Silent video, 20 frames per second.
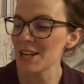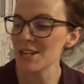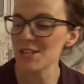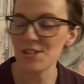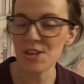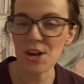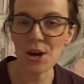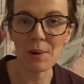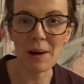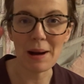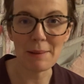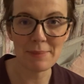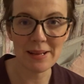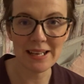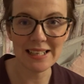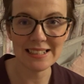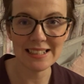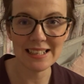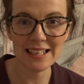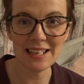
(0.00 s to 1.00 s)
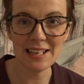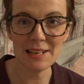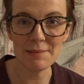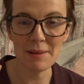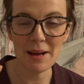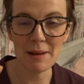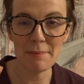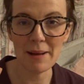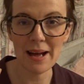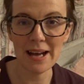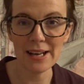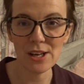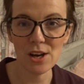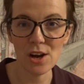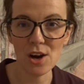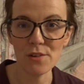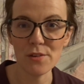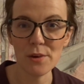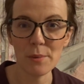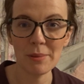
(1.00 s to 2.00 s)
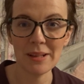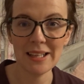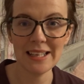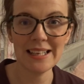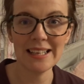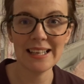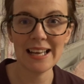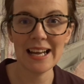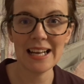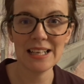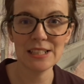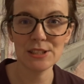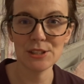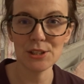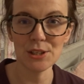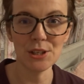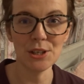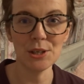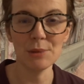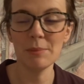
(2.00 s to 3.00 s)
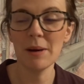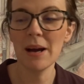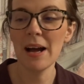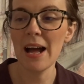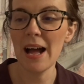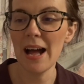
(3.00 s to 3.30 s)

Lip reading: So I picked a pack of playing cards up